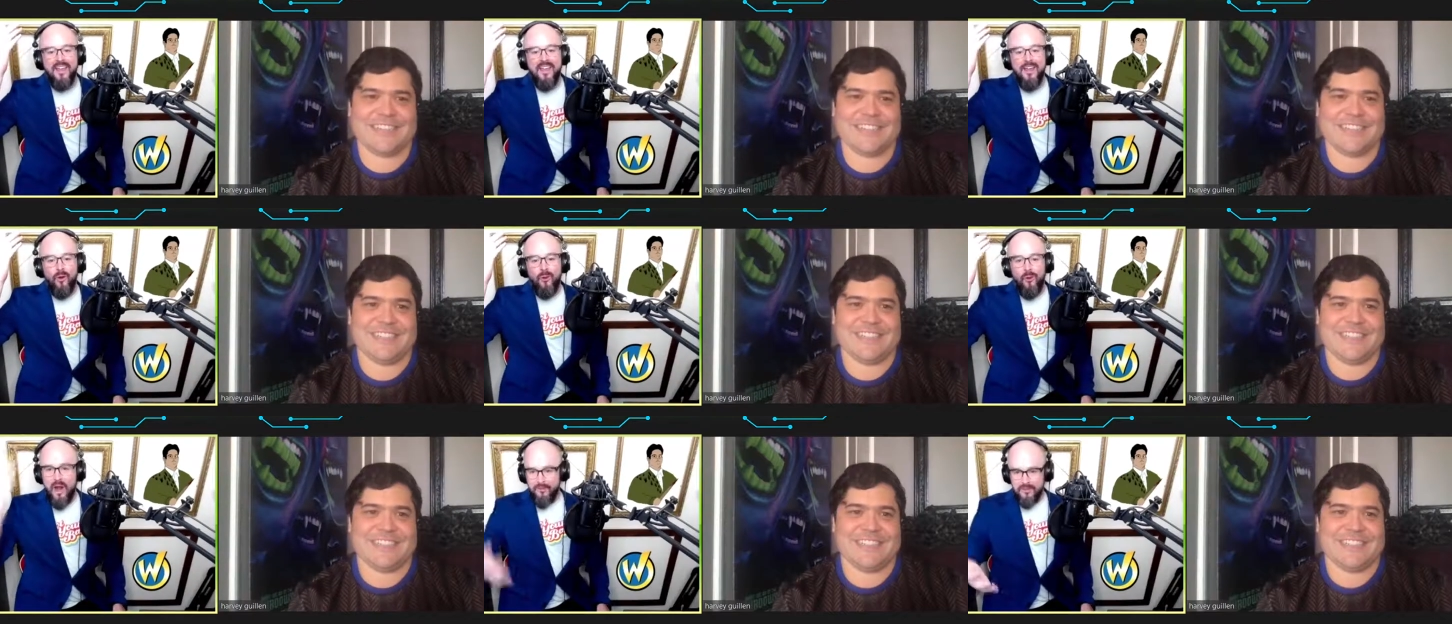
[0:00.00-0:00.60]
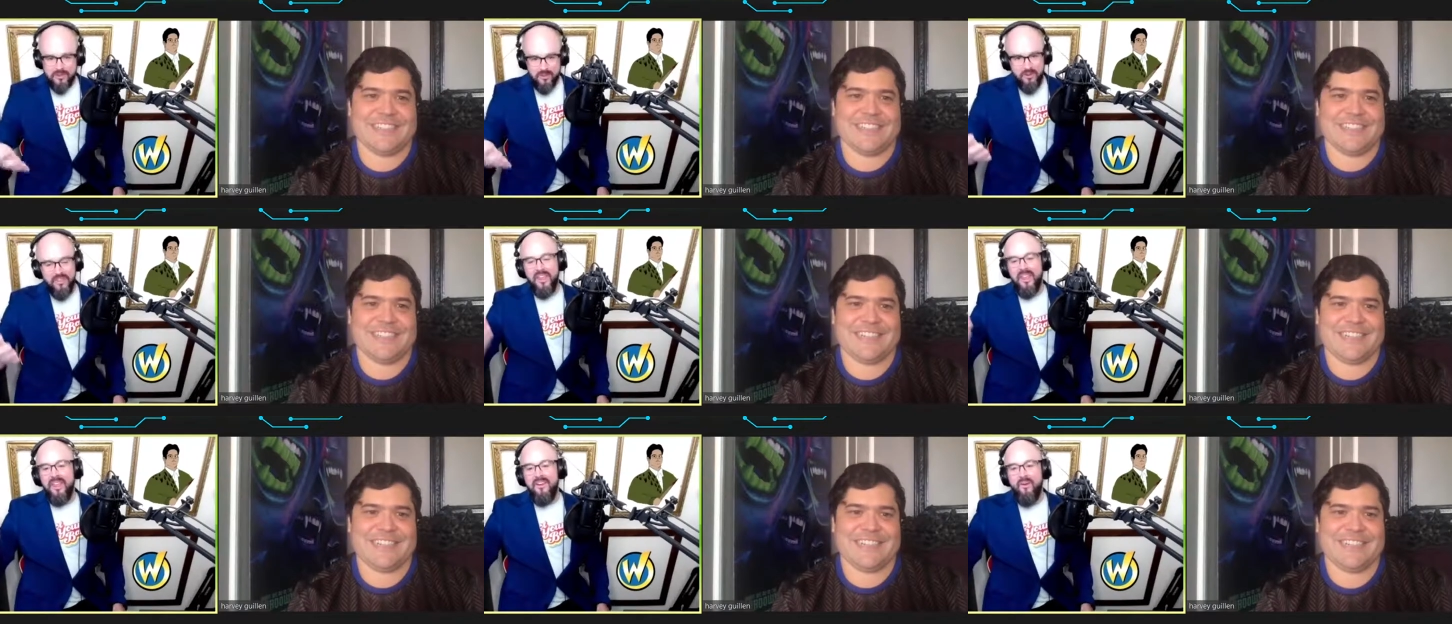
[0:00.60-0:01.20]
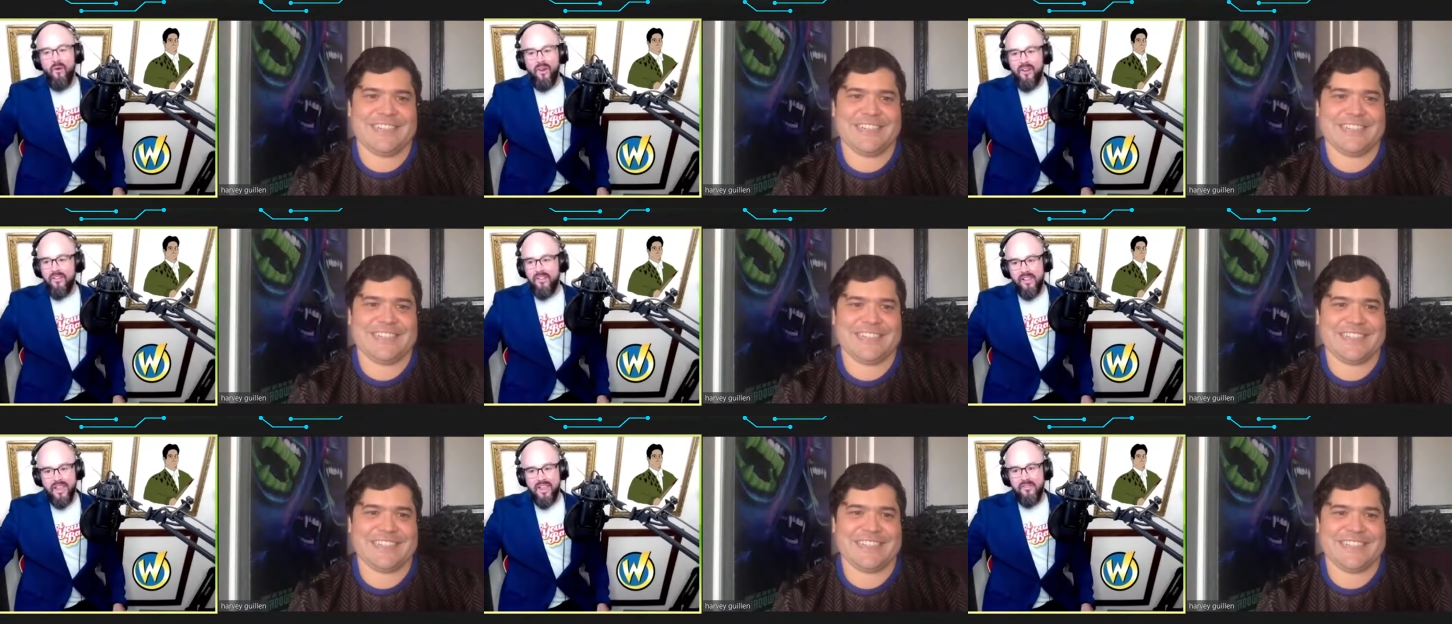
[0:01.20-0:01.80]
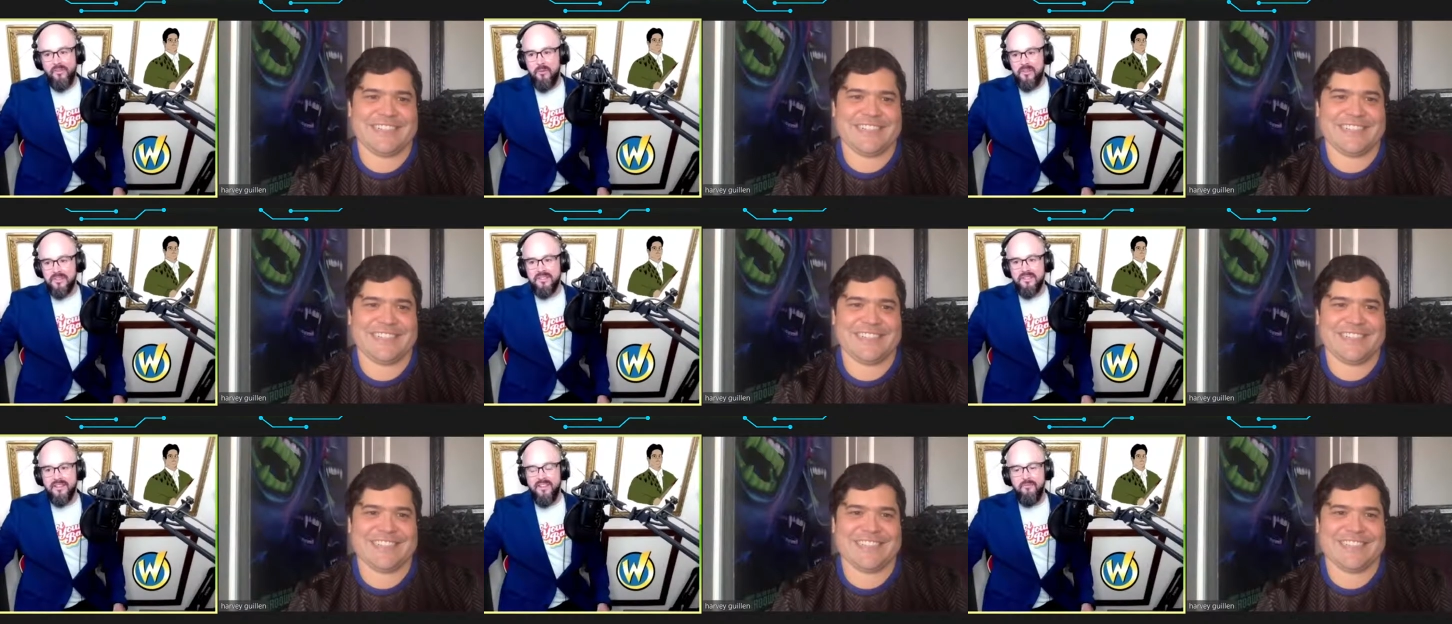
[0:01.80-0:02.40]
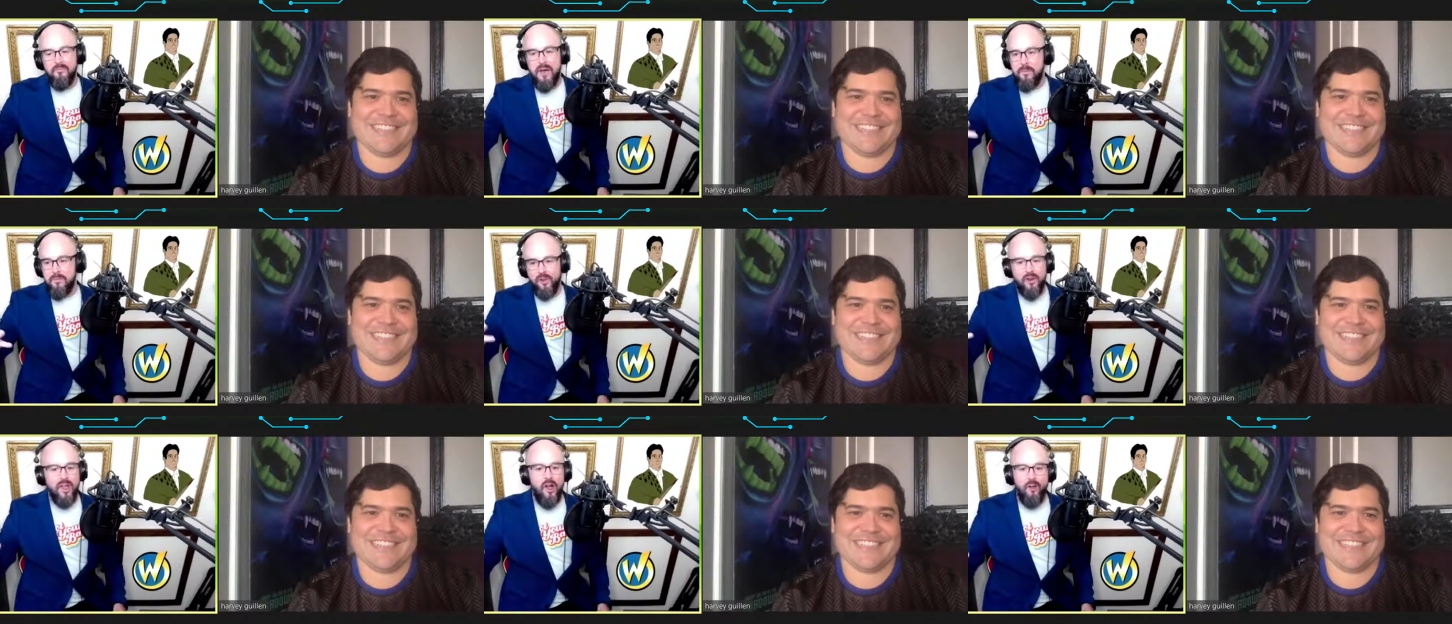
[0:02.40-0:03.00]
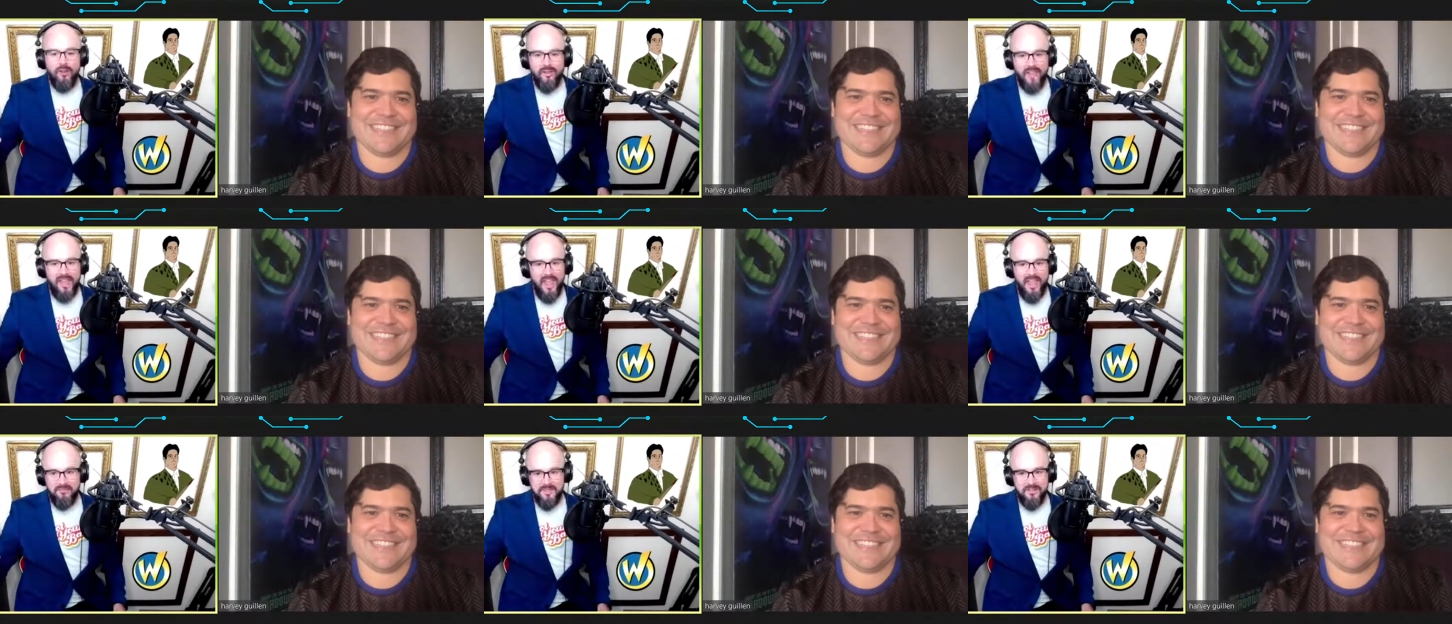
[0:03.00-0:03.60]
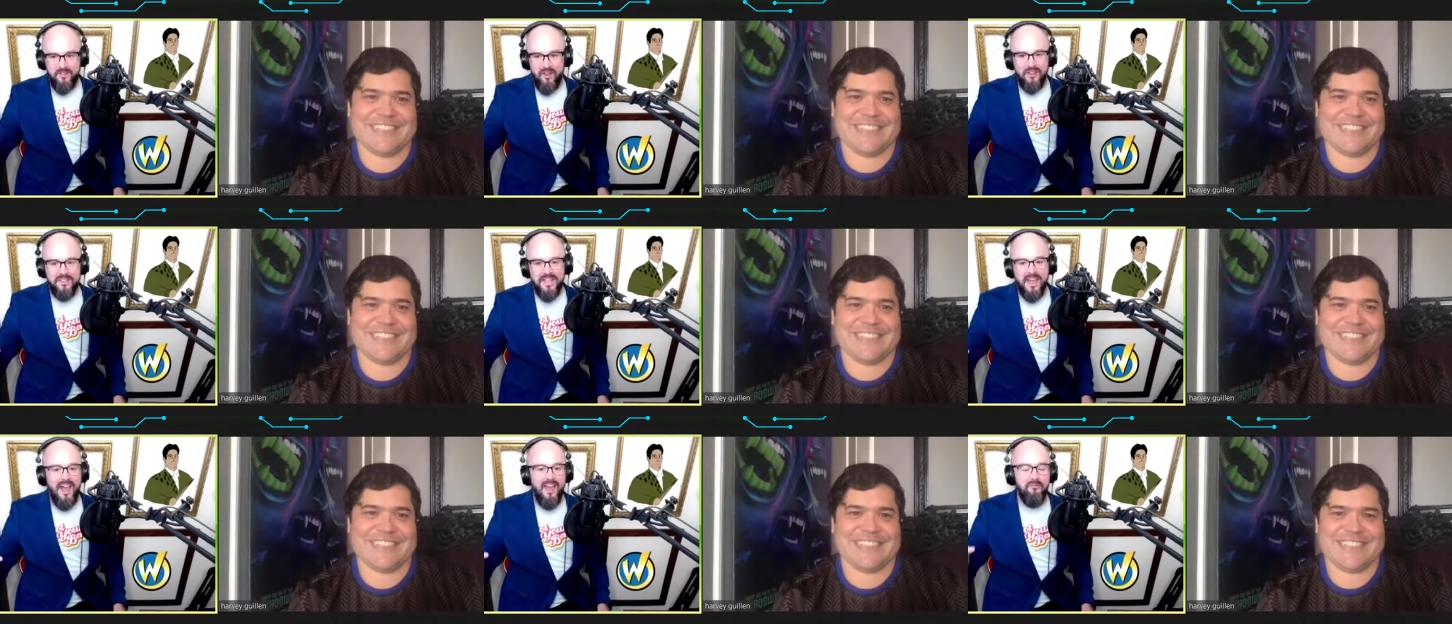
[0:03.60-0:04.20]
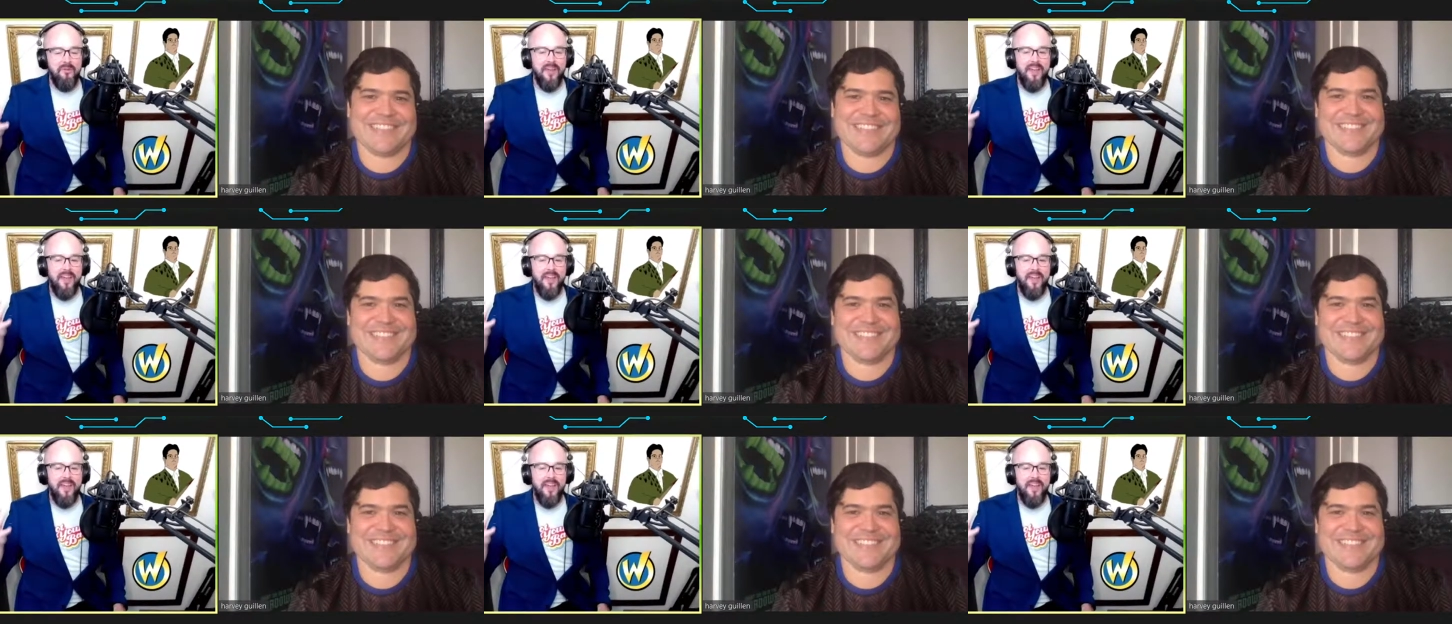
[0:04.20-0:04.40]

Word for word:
Speaker 1: Werewolves Within, one of the like the most uh, popular cult games of all time.